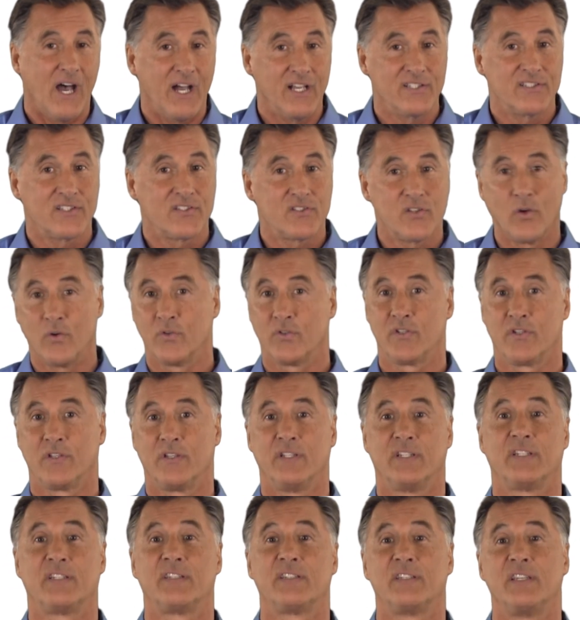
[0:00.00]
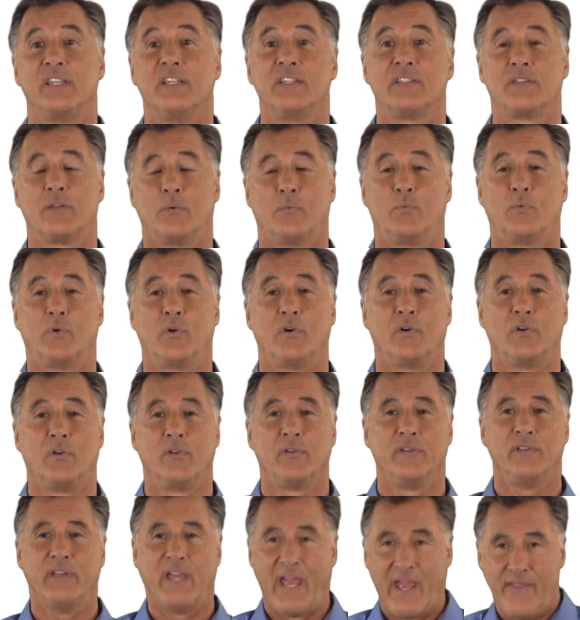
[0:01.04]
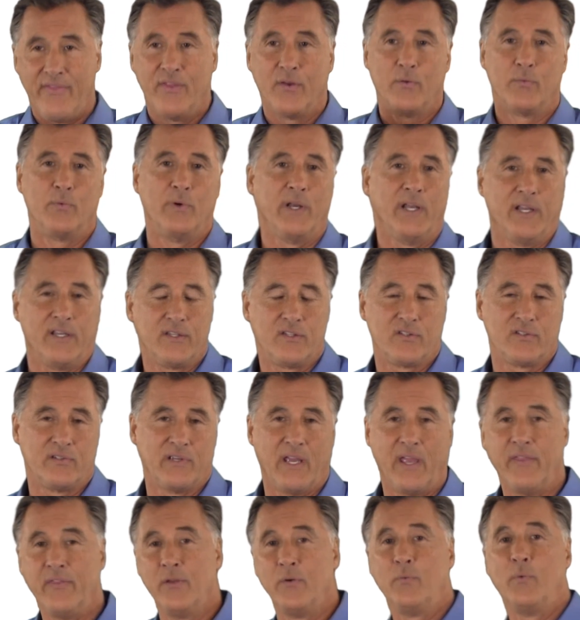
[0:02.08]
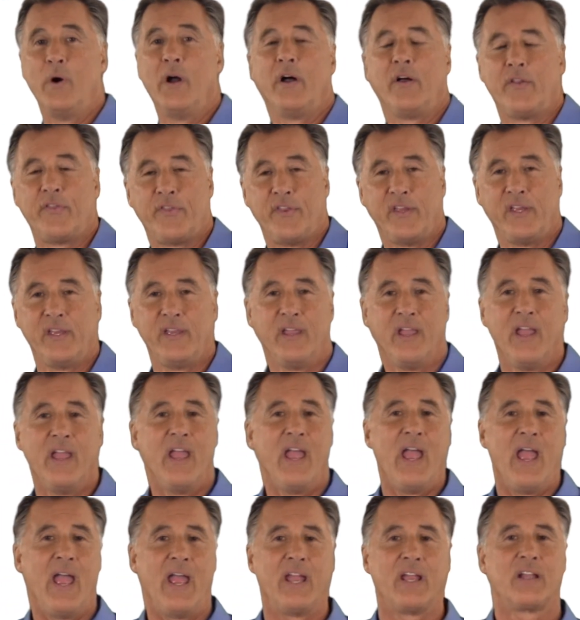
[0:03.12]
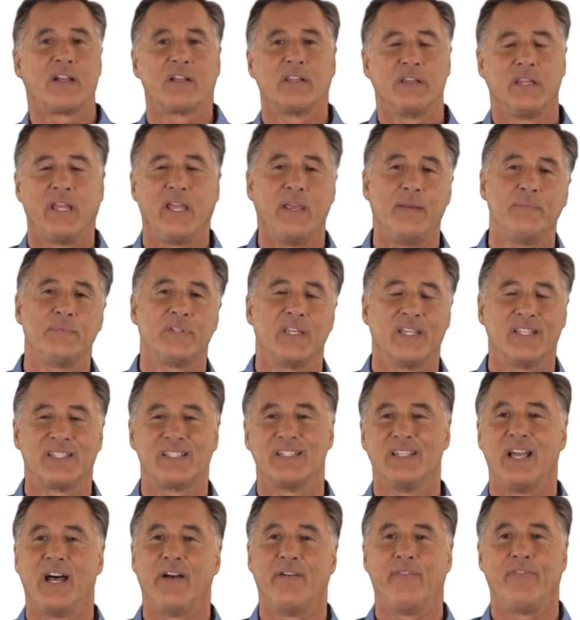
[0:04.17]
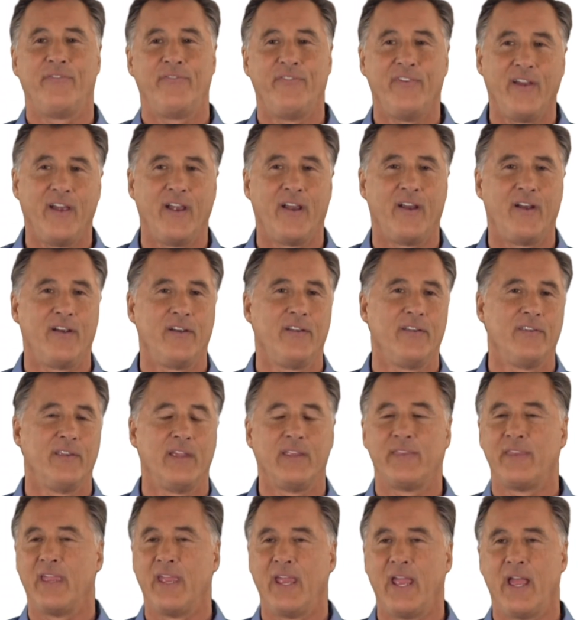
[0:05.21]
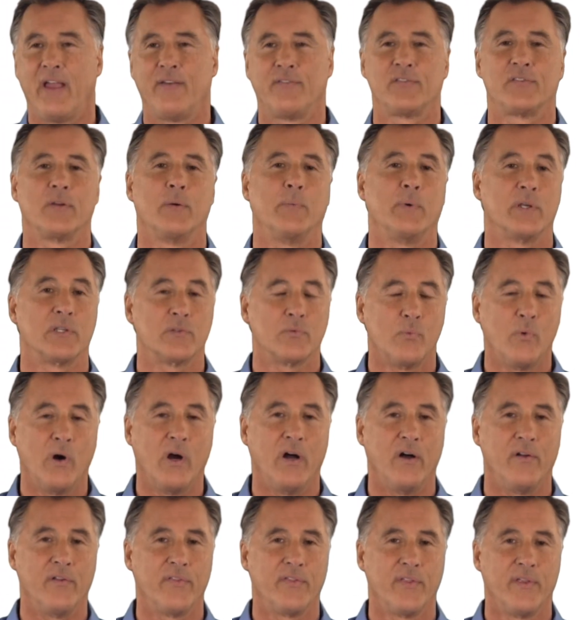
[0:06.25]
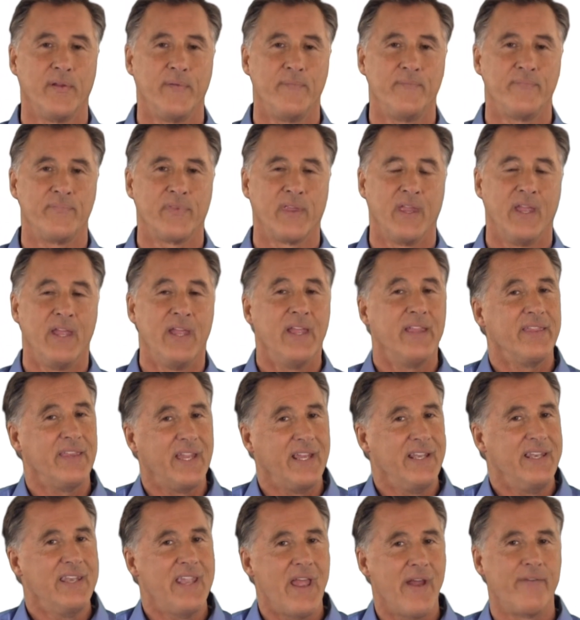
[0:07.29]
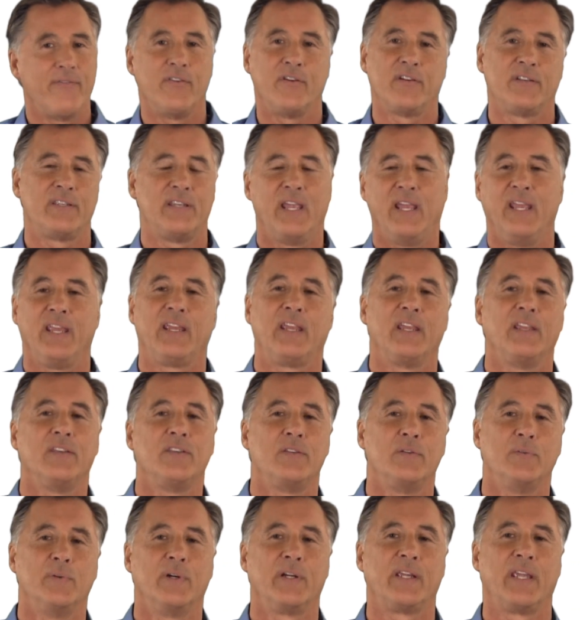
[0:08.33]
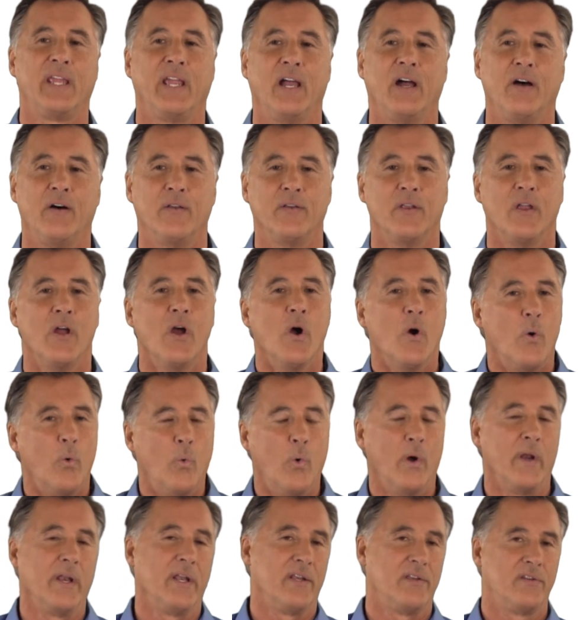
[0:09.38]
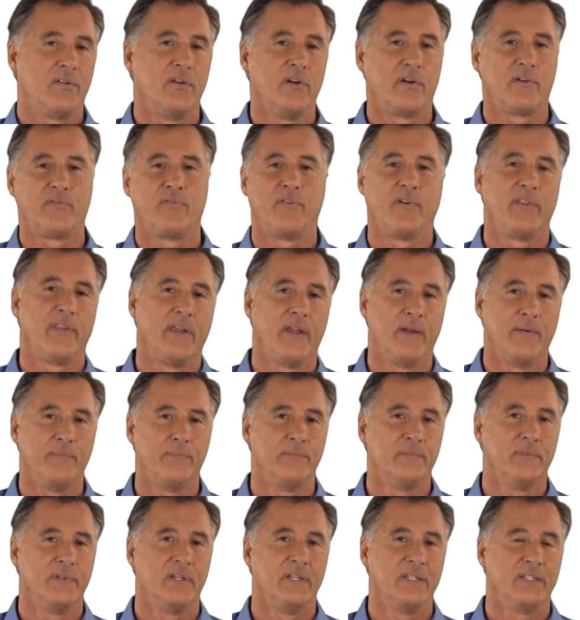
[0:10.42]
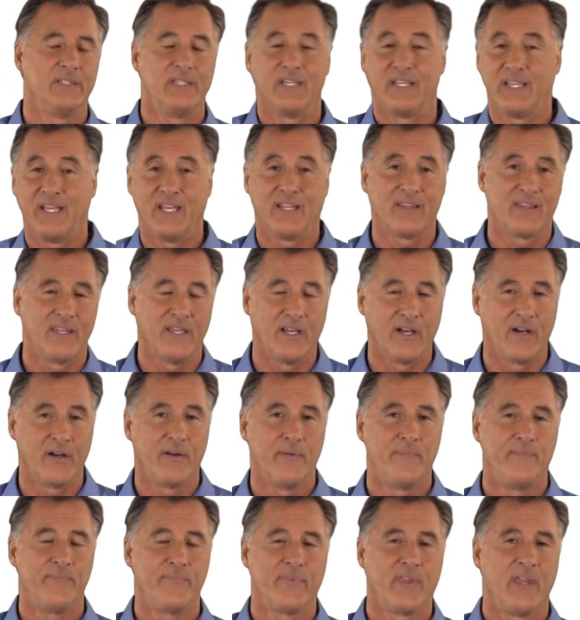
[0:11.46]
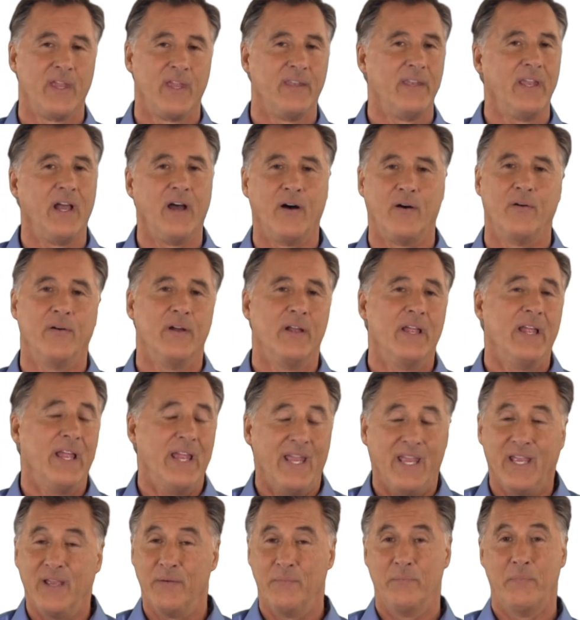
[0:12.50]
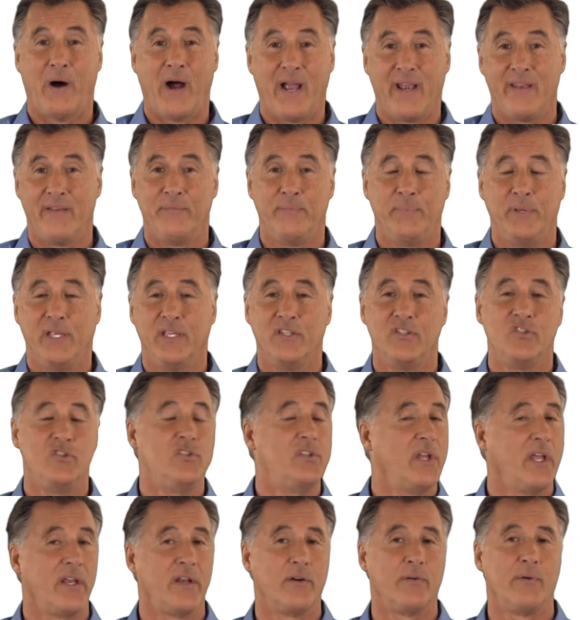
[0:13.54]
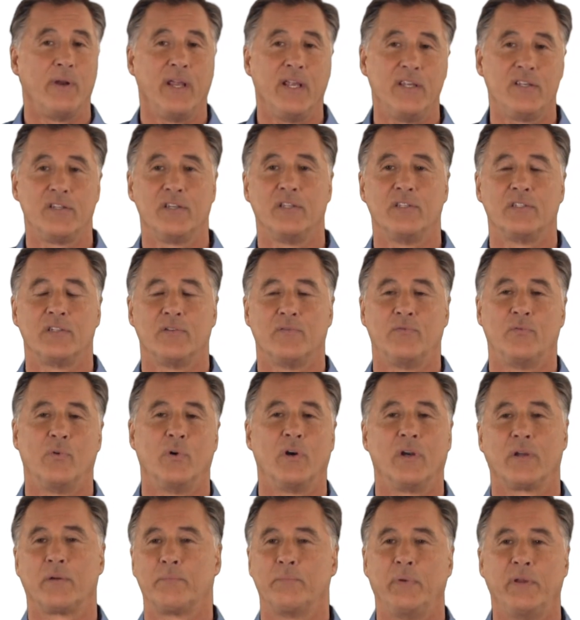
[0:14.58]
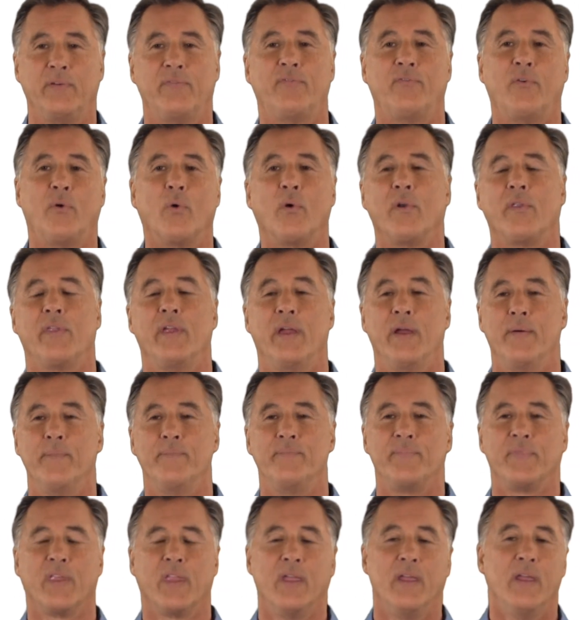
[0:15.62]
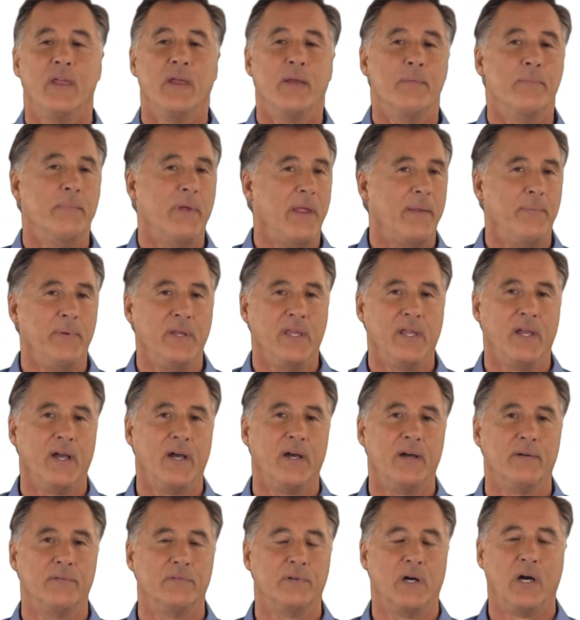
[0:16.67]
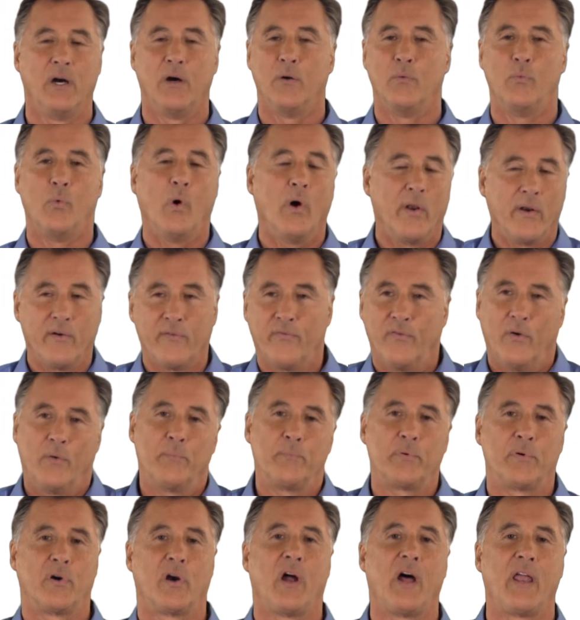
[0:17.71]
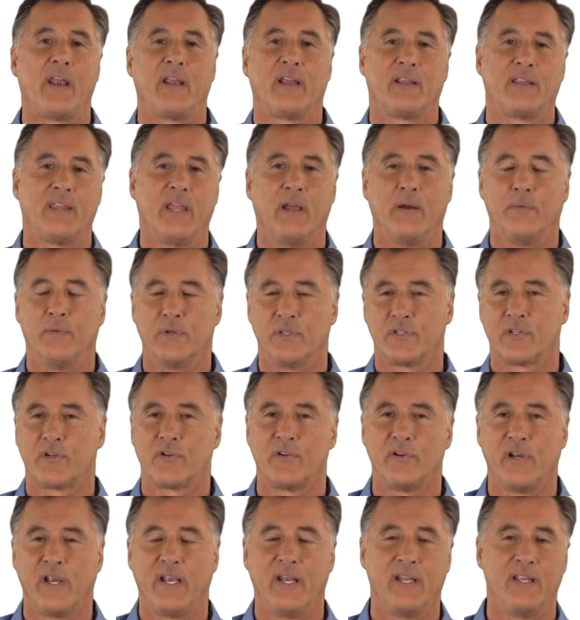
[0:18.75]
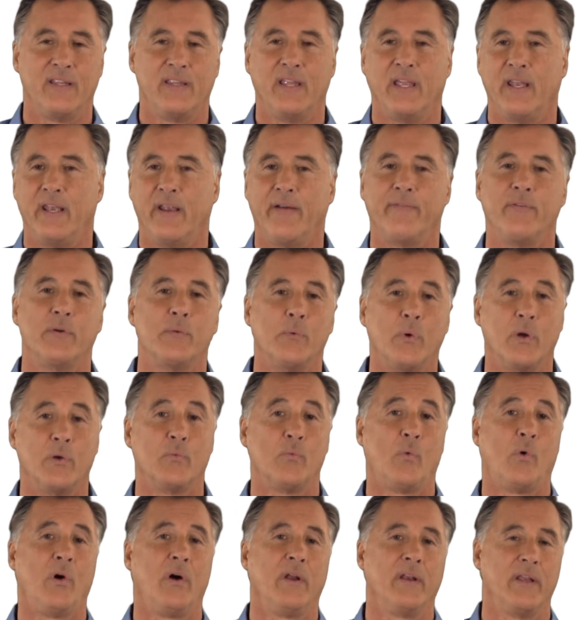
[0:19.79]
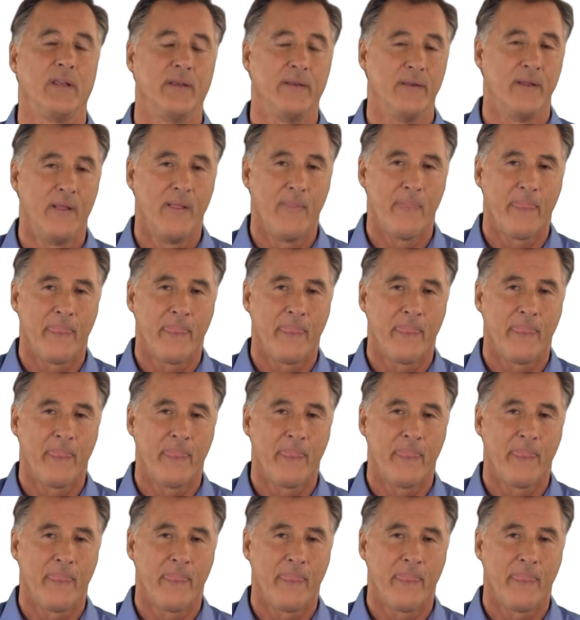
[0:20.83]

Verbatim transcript: A socialist sees the world and the rich and the wealthy and claims it's not fair that they have so much wealth. They never take into account what it took for them to get there. Now, it might have been generations of work before them. Maybe a wonderful product that was created that everyone wanted.